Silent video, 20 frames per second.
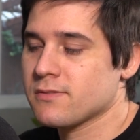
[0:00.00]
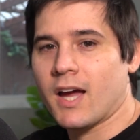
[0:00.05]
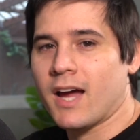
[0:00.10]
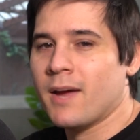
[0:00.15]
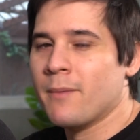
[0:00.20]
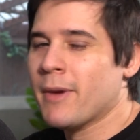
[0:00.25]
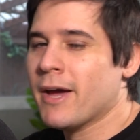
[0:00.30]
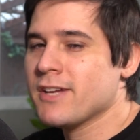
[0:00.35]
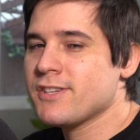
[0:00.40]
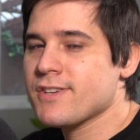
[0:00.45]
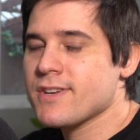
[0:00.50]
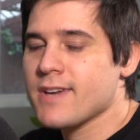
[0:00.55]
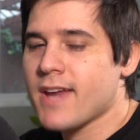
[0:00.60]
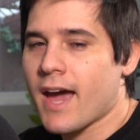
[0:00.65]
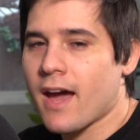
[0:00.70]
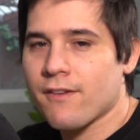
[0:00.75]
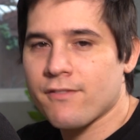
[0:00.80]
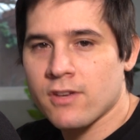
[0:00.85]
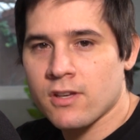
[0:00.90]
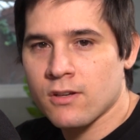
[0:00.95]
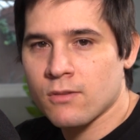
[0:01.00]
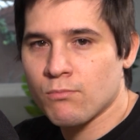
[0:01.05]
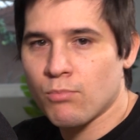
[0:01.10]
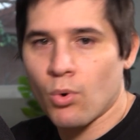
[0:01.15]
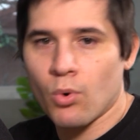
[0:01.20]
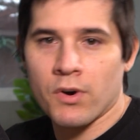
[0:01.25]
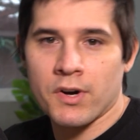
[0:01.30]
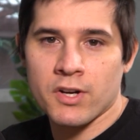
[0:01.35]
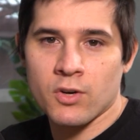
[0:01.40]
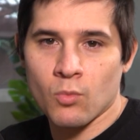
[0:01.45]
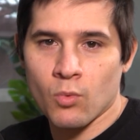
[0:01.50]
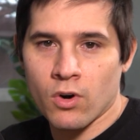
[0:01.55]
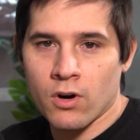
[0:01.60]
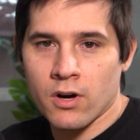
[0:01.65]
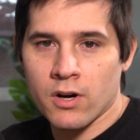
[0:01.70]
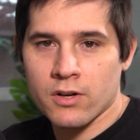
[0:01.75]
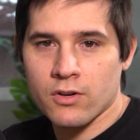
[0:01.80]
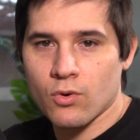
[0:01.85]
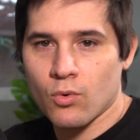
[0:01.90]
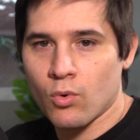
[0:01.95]
I imagine having boring
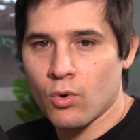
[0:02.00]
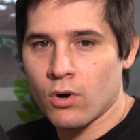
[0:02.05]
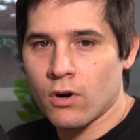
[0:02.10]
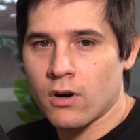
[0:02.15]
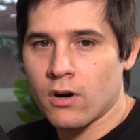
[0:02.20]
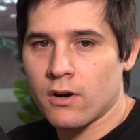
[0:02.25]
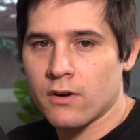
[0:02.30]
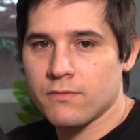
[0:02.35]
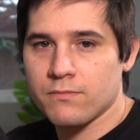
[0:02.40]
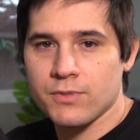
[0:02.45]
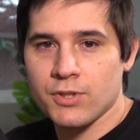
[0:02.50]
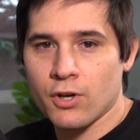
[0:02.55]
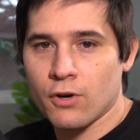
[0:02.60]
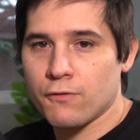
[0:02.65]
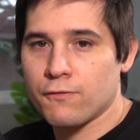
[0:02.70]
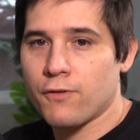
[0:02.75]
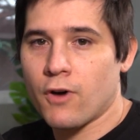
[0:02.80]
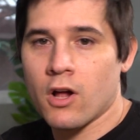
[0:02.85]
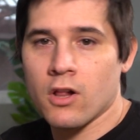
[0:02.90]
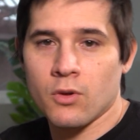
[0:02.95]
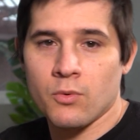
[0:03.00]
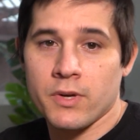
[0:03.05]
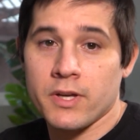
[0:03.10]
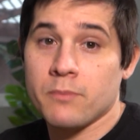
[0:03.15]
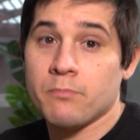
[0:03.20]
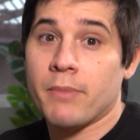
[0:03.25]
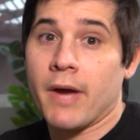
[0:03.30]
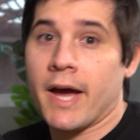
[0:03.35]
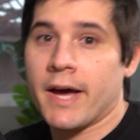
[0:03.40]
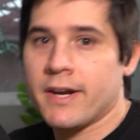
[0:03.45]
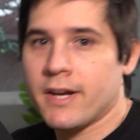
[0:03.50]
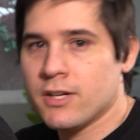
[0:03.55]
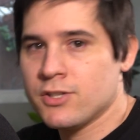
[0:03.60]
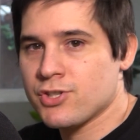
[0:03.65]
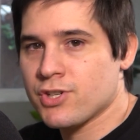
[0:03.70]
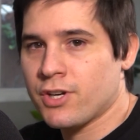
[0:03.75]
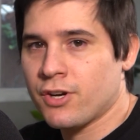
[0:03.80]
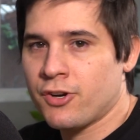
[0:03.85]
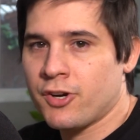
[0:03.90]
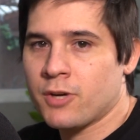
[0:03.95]
work or, you know, following bad
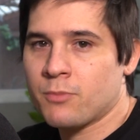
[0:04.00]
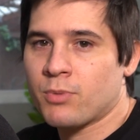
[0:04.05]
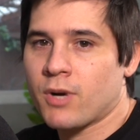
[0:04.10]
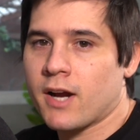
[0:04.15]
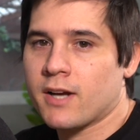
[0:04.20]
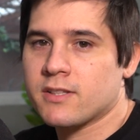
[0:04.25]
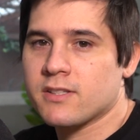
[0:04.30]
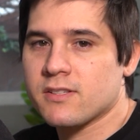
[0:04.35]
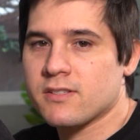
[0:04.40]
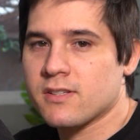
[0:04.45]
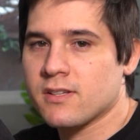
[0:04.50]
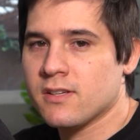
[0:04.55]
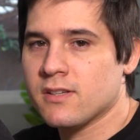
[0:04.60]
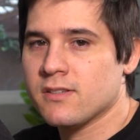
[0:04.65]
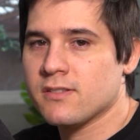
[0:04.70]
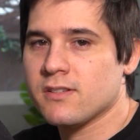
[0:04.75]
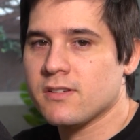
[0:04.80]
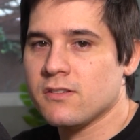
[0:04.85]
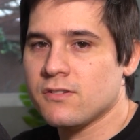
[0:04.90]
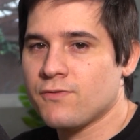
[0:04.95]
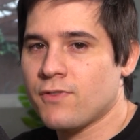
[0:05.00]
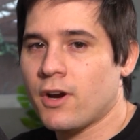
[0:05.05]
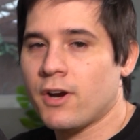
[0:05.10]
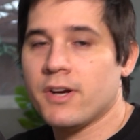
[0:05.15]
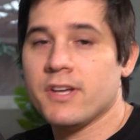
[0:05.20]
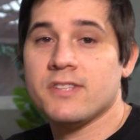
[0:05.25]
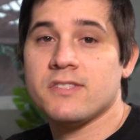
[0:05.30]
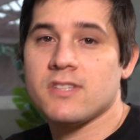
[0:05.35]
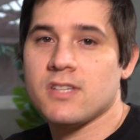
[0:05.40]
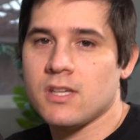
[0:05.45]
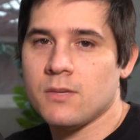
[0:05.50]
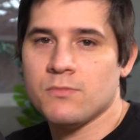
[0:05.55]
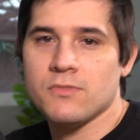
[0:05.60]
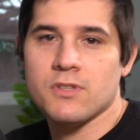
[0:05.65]
engineering practices is very team